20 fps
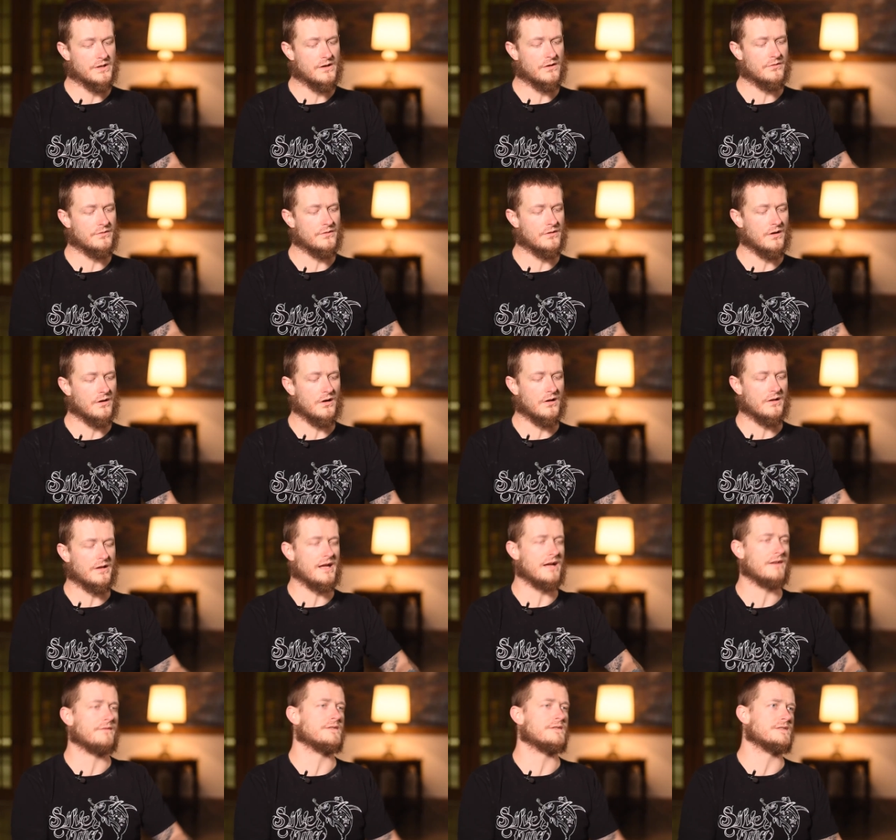don't all
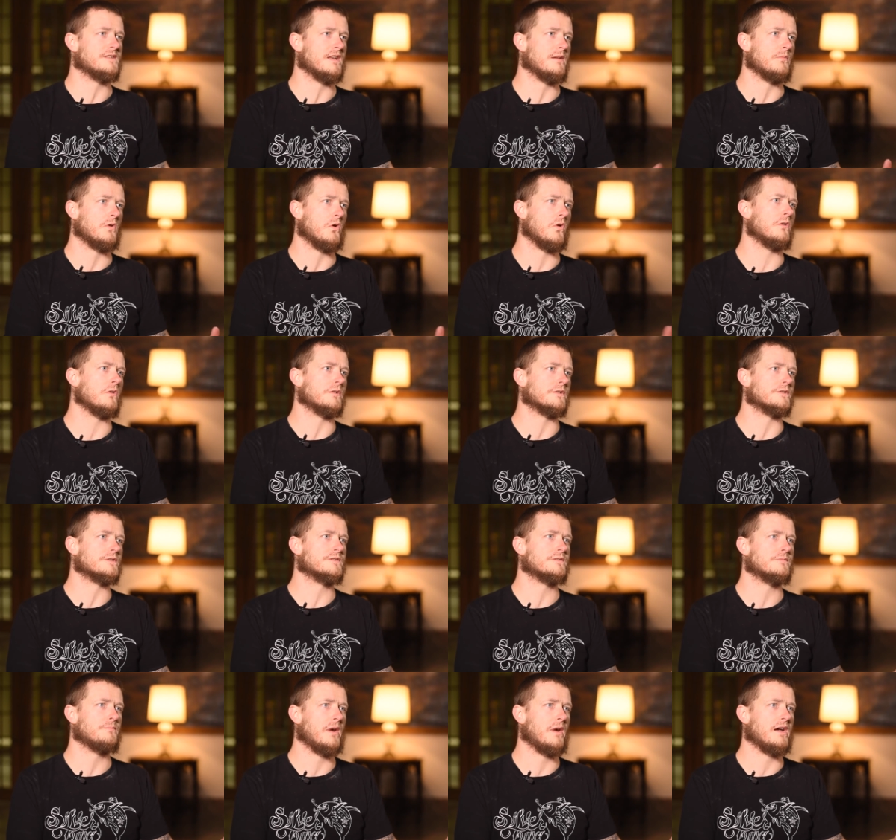have the same
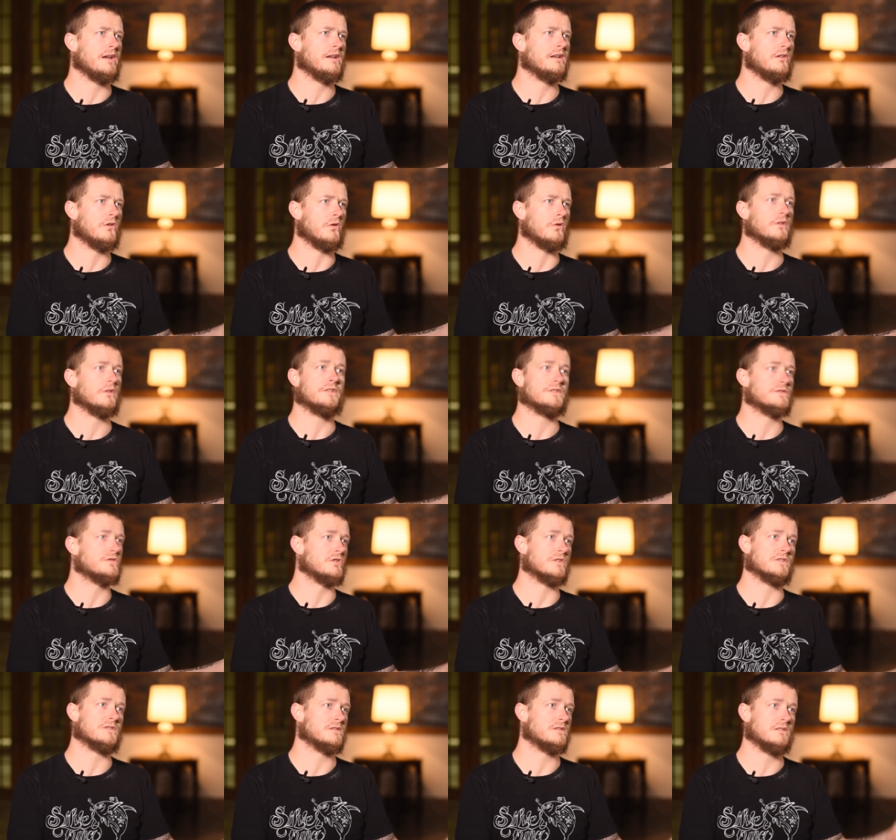goals. My goal is
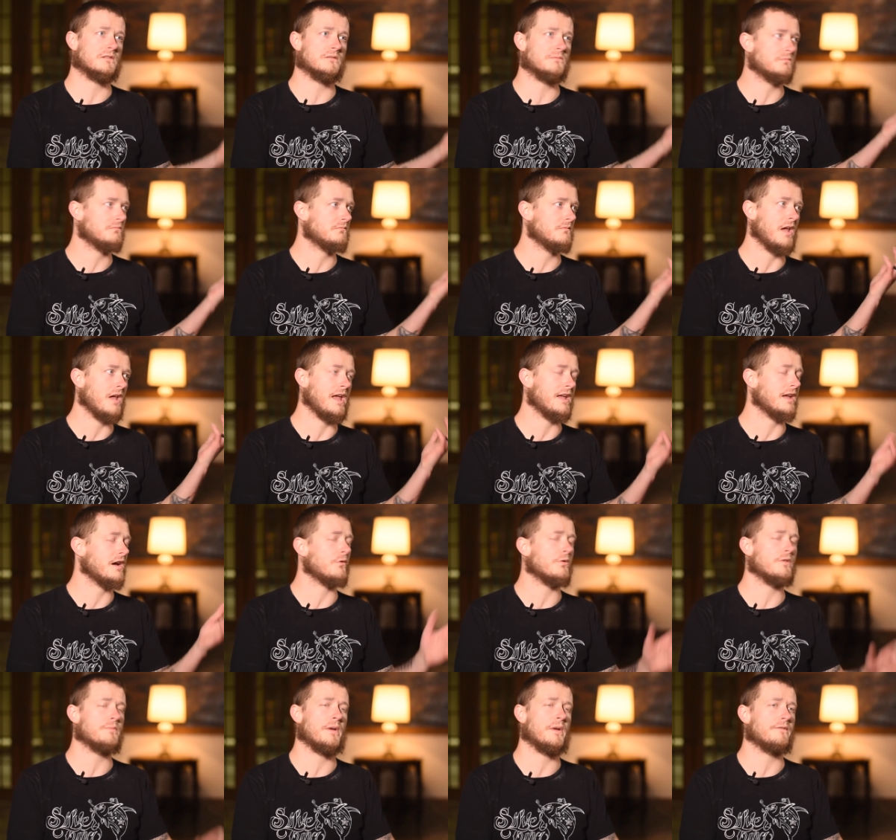just to hang
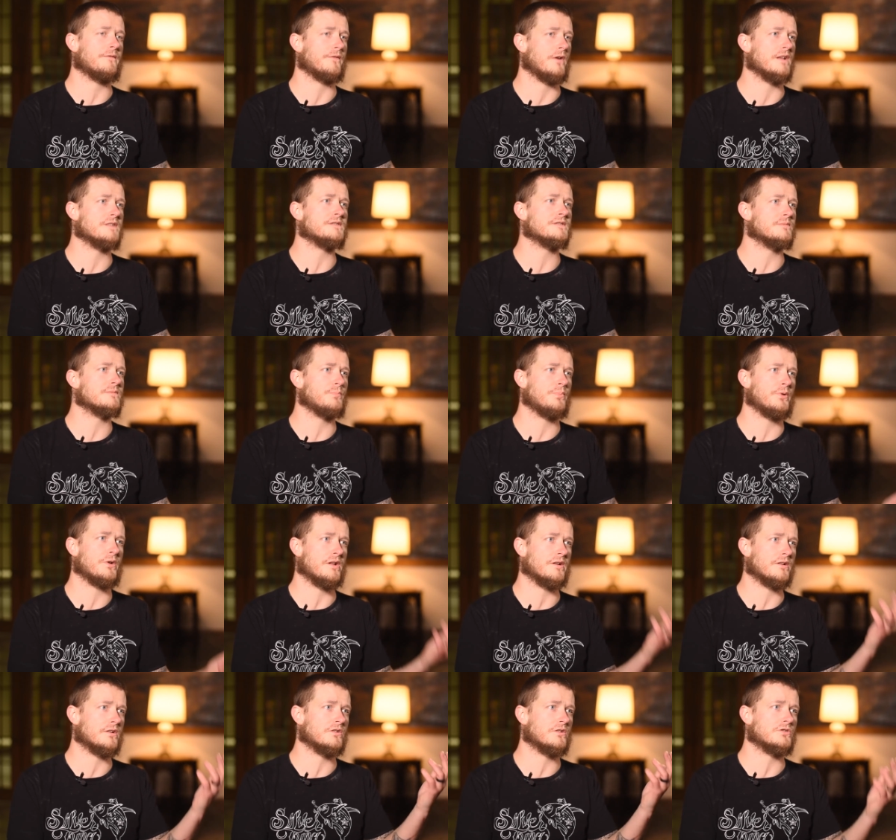out with my friends, put
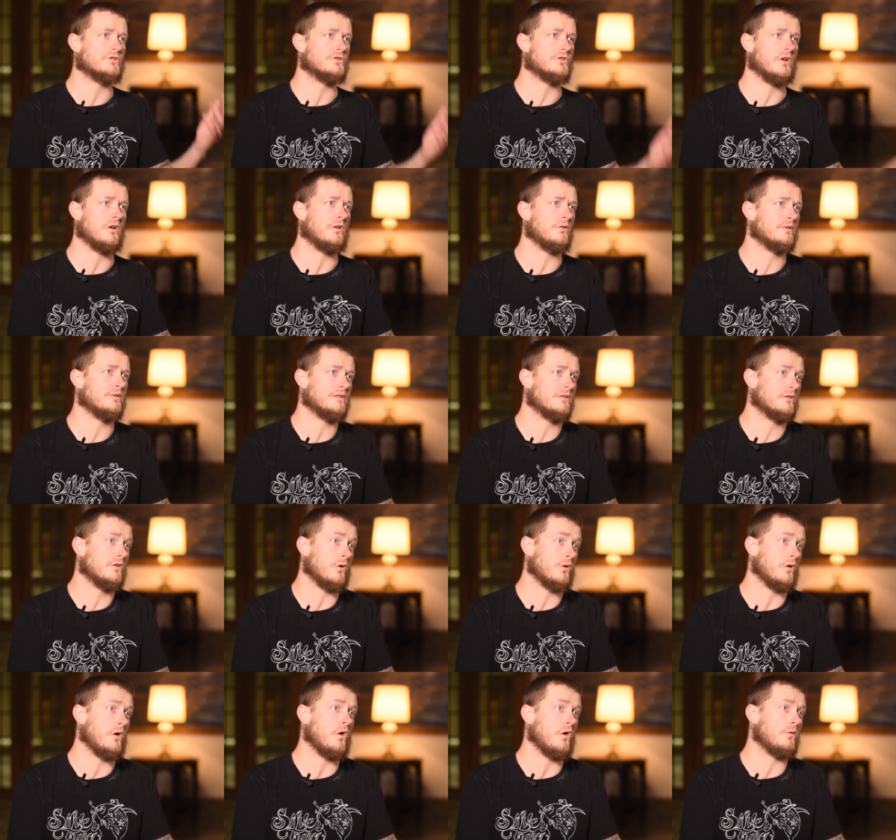on a good show, and
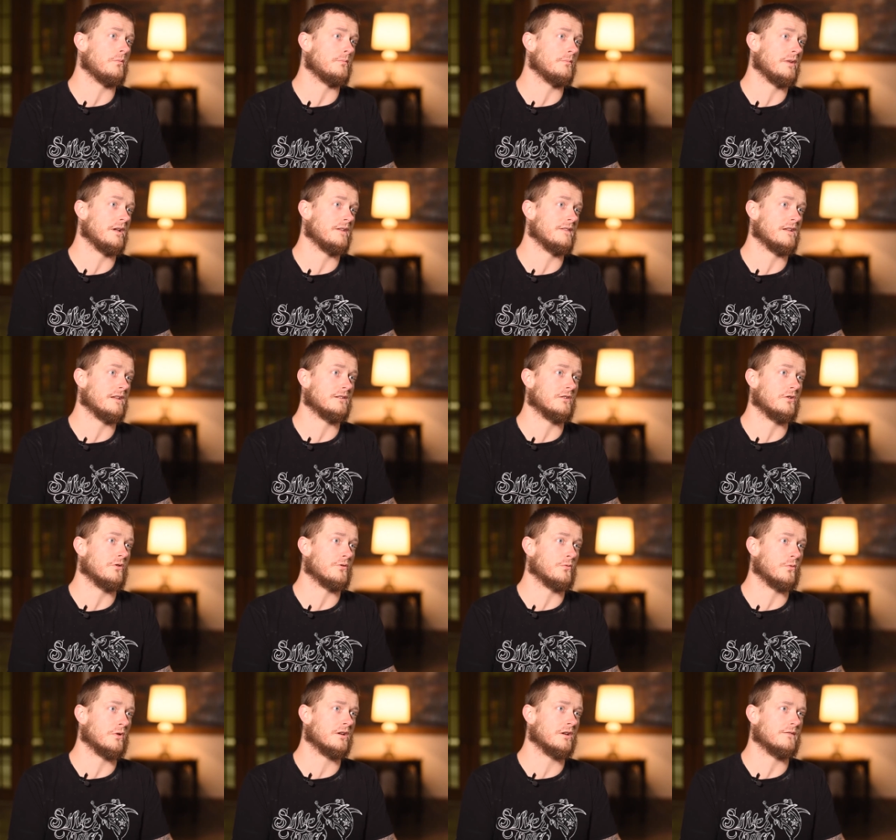go home, and then go
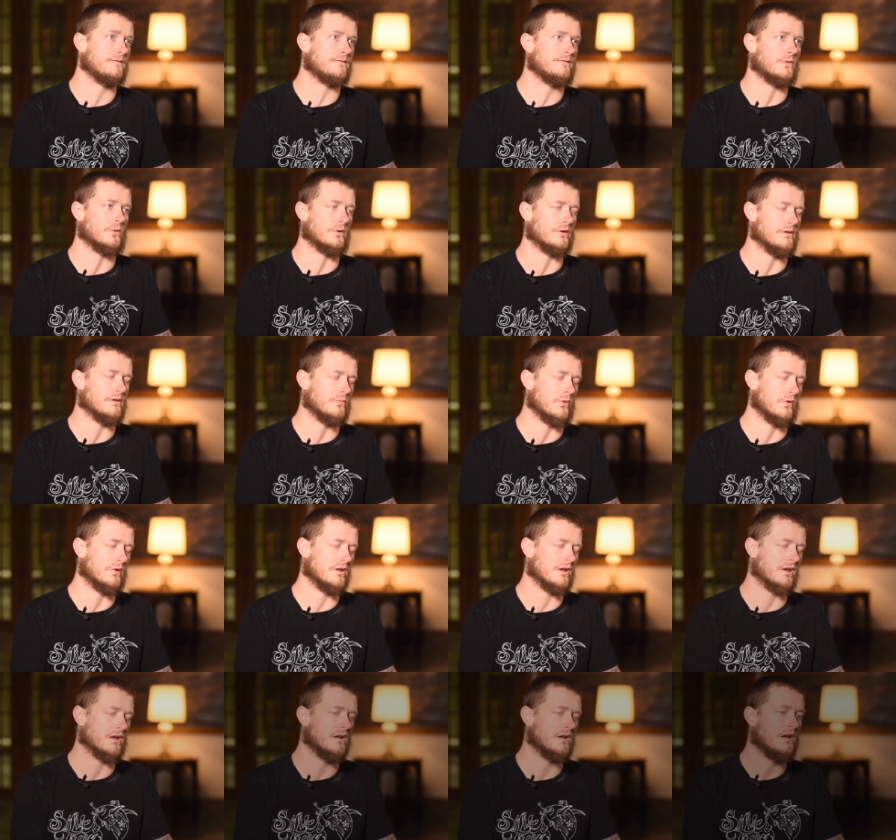to work at 4 in the morning.